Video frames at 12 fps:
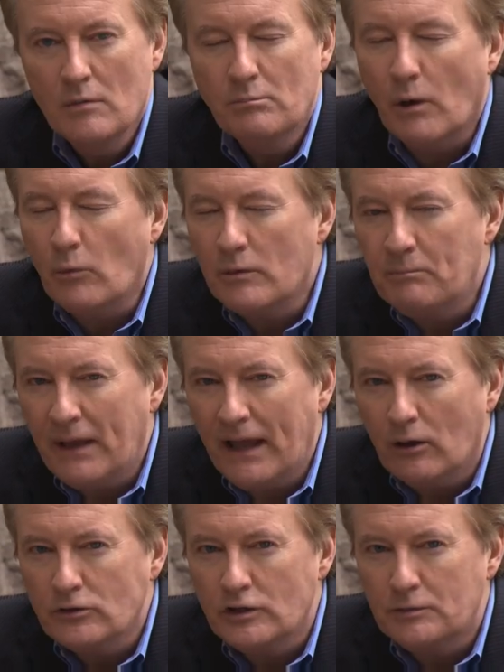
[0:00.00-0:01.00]
But when
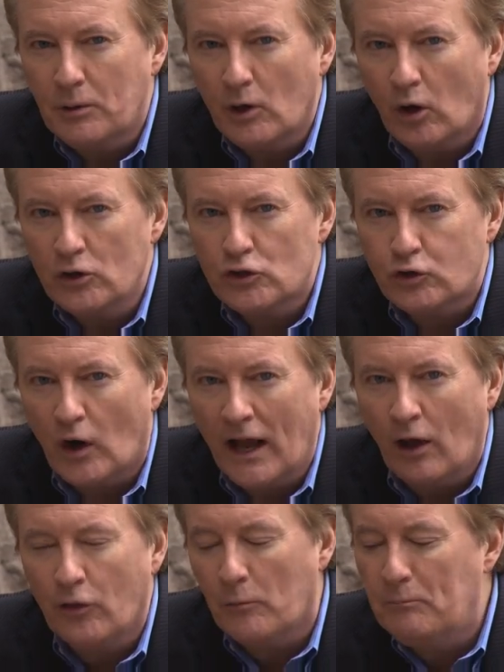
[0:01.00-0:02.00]
Bales is put on
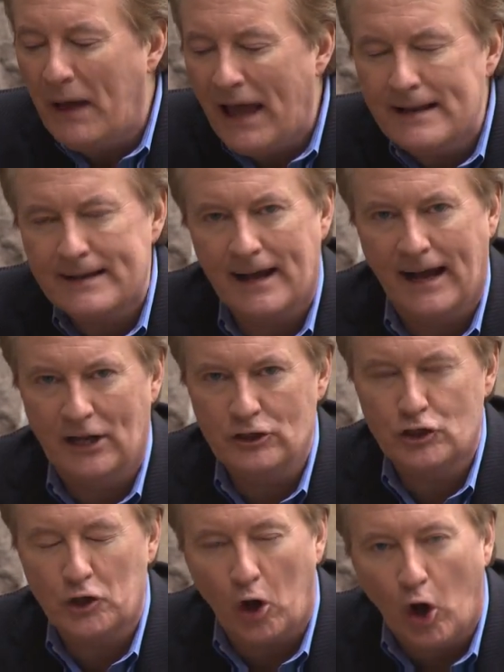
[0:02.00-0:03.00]
trial, the Pentagon
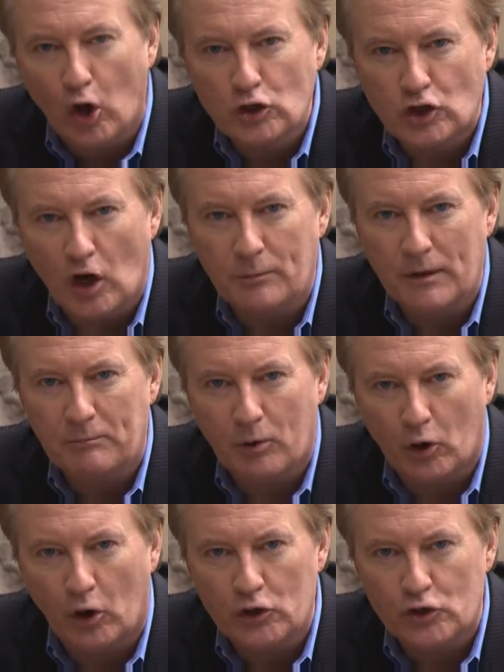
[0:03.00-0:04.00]
should also be
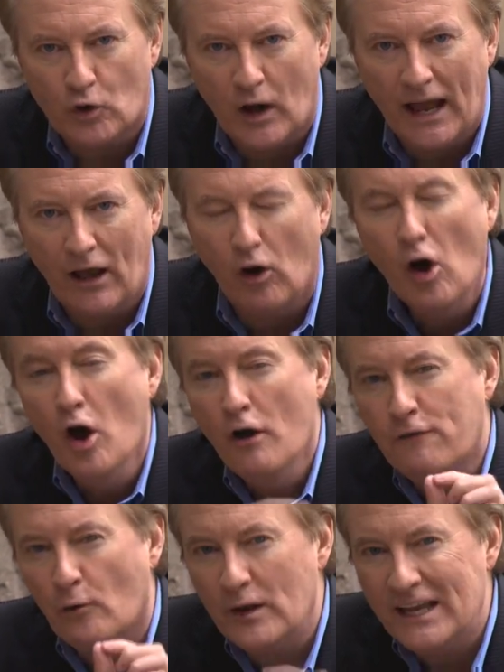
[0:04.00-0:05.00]
put on trial,
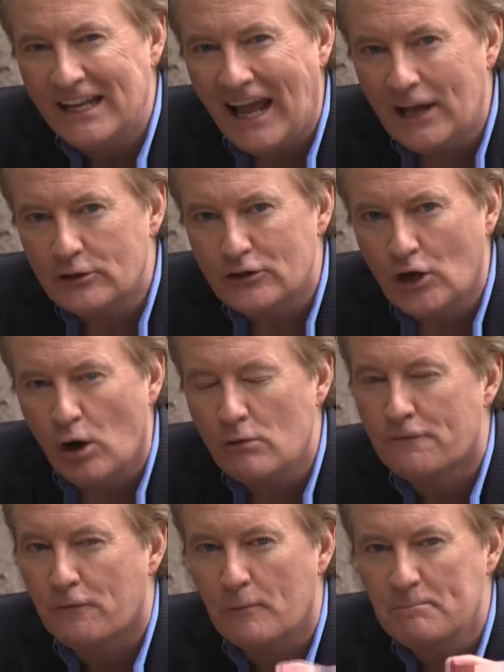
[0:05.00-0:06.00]
for it has
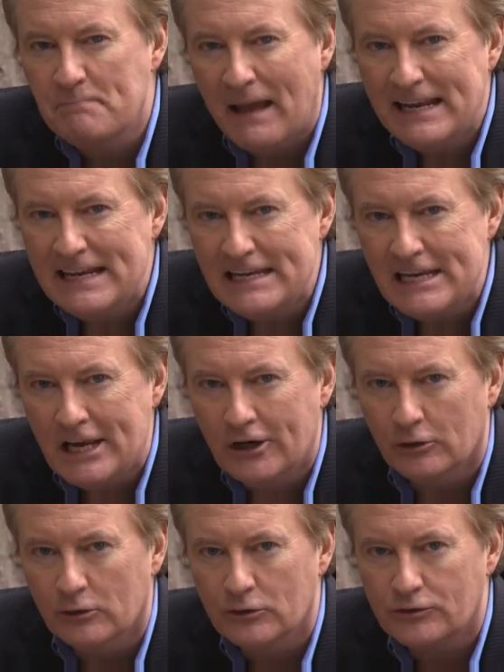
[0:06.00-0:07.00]
known for many
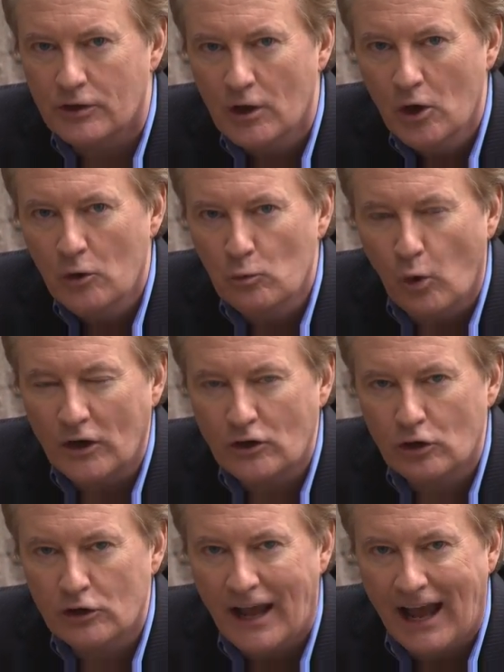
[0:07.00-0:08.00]
years what
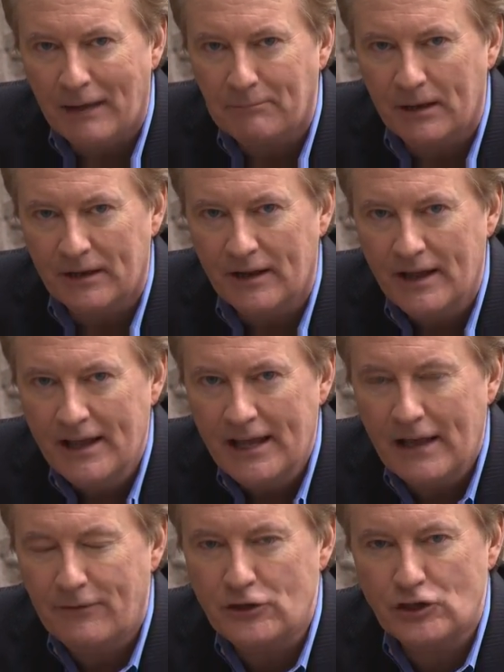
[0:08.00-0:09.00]
could happen
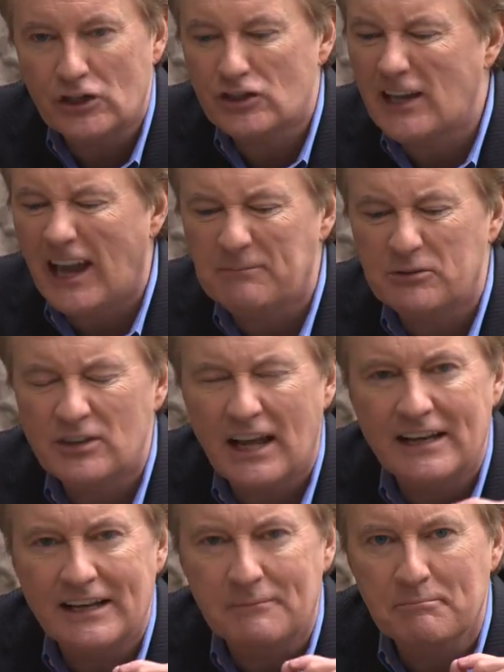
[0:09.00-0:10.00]
if it just kept
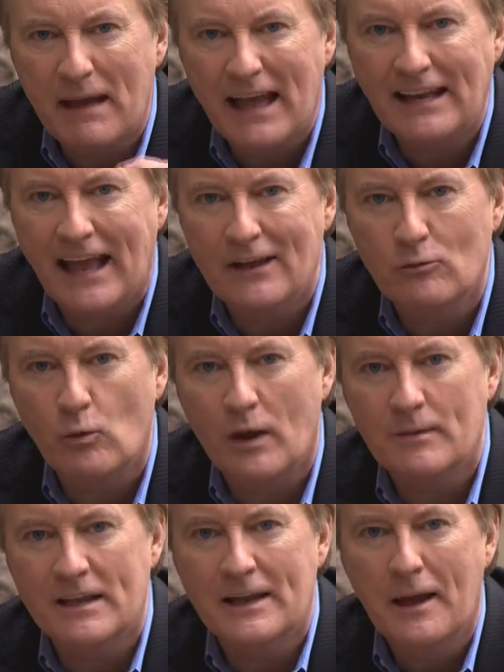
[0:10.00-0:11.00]
sending men and
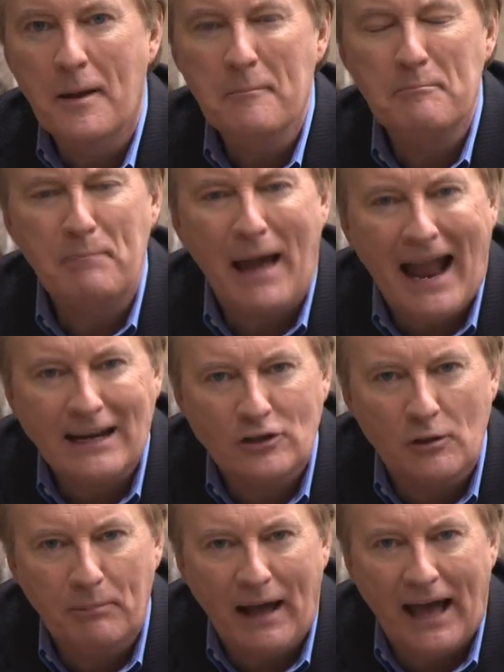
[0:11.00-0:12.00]
women back
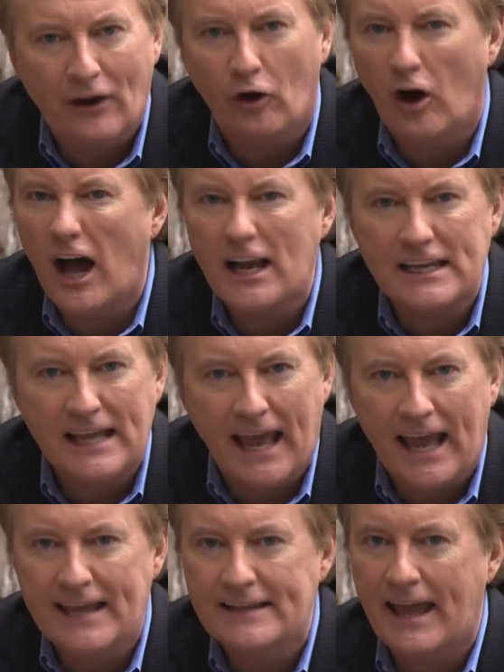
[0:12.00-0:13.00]
to battle
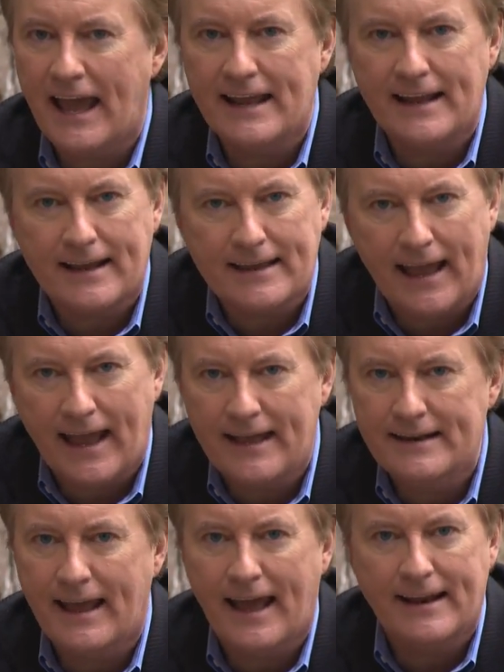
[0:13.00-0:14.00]
again and
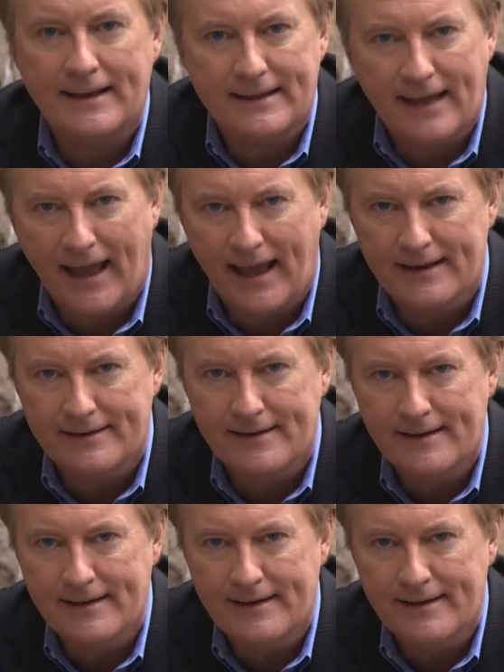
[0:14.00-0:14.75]
again and again.